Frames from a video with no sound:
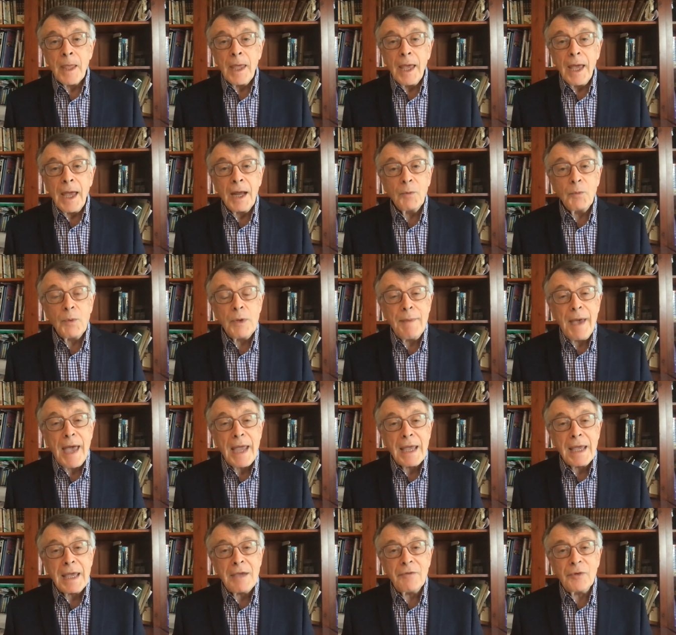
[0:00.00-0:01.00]
and we may
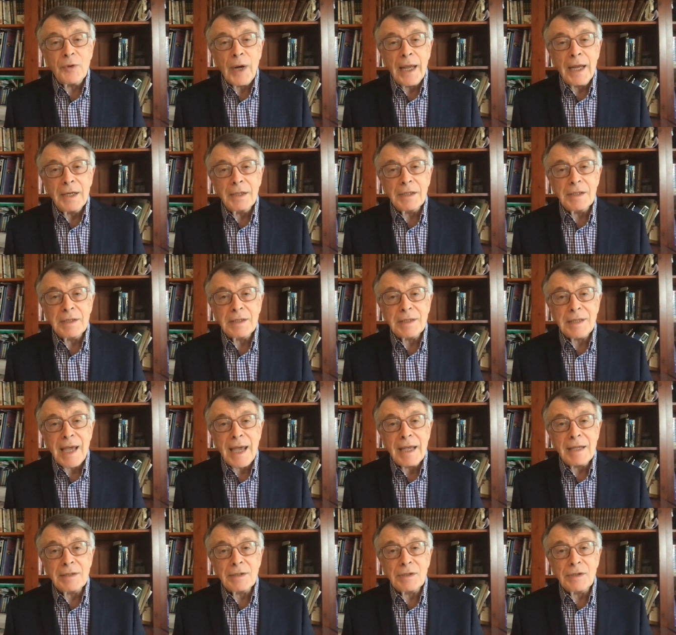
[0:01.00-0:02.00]
even enter
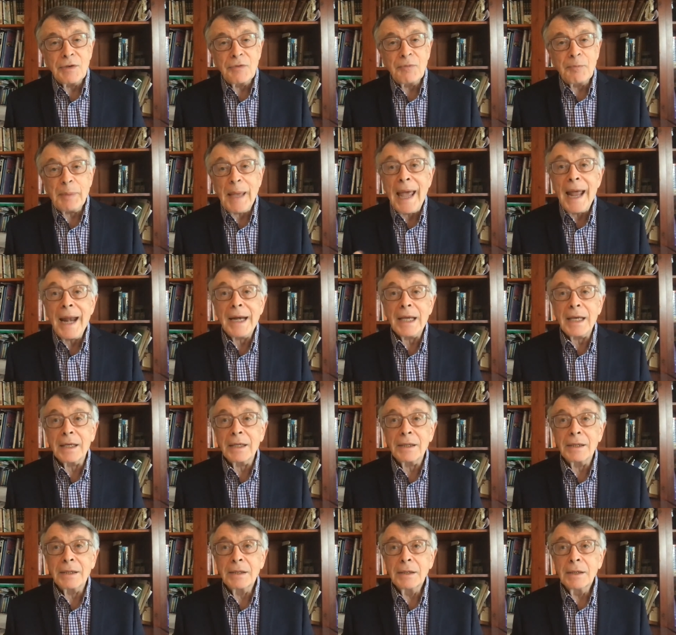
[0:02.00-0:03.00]
states of
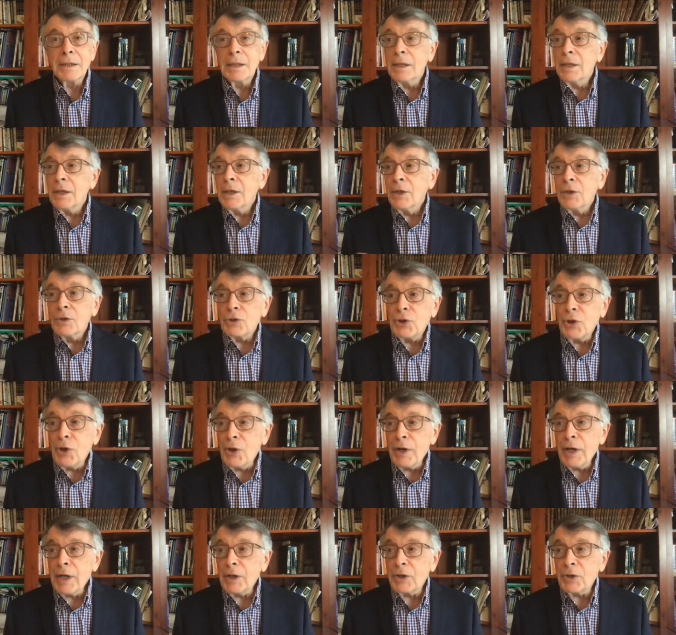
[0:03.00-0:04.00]
panic,
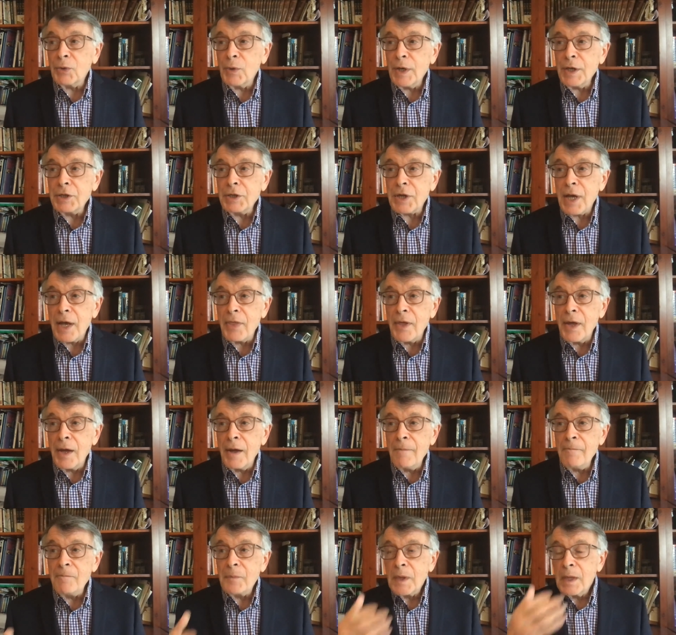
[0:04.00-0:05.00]
turning to each
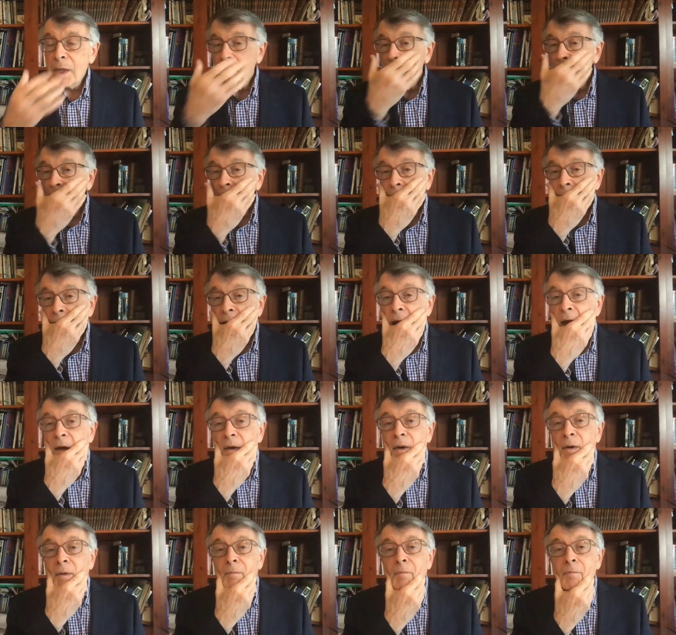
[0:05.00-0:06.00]
other,
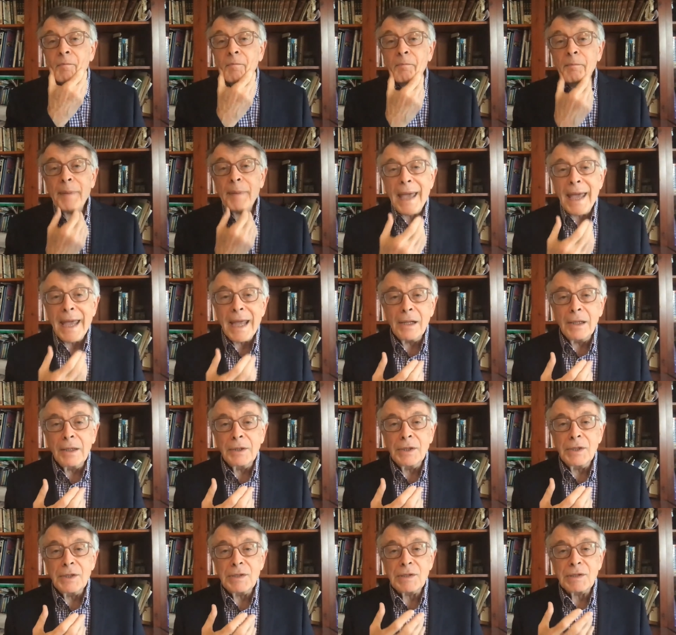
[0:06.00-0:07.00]
our
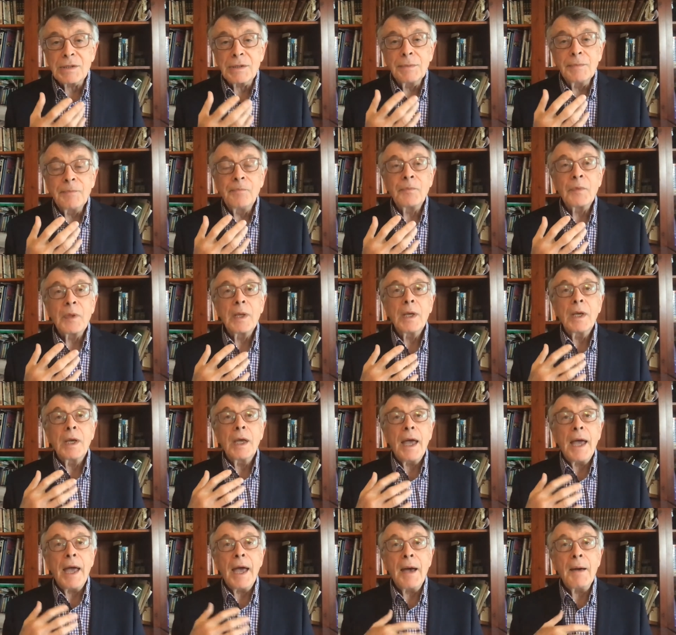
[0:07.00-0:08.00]
paleness,
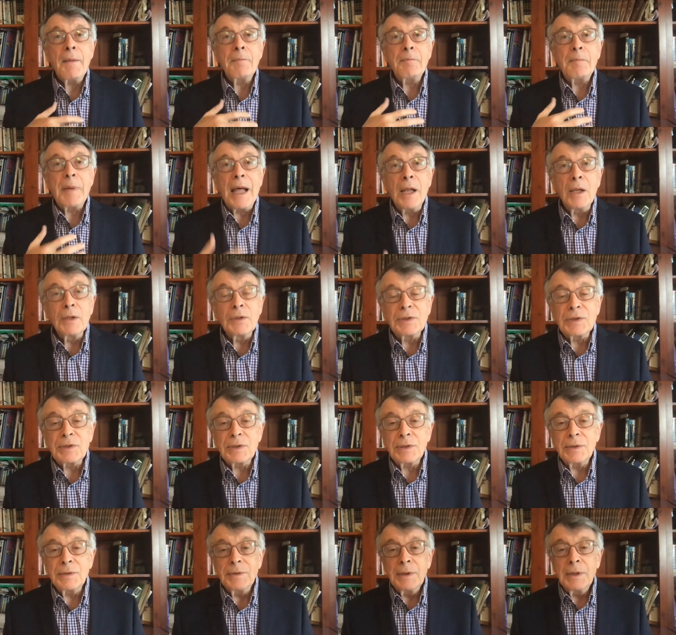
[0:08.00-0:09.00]
our
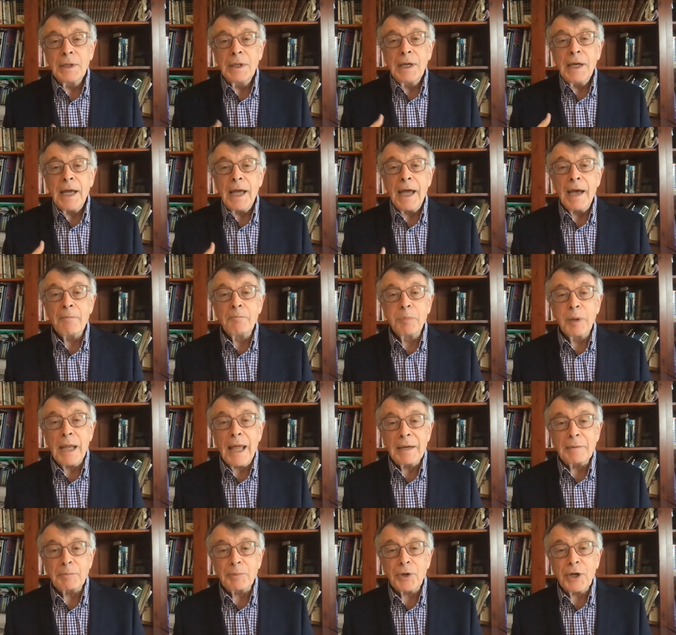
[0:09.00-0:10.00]
pulse, our
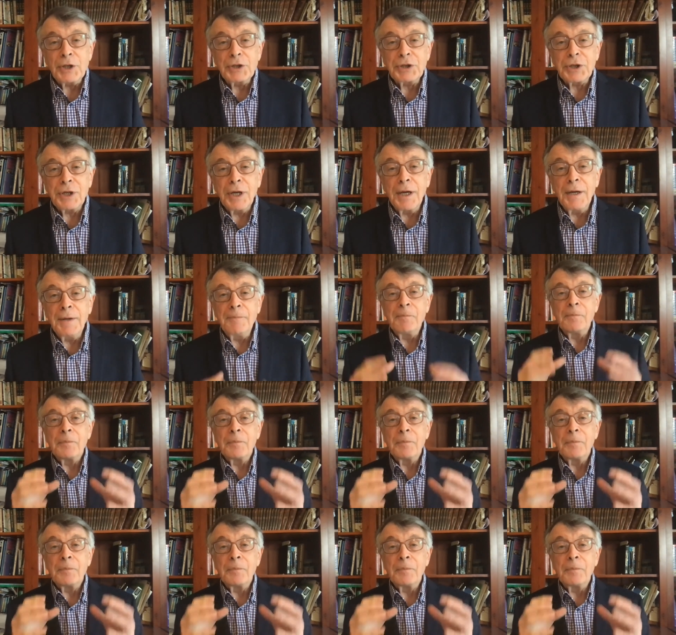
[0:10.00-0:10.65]
blood pressure,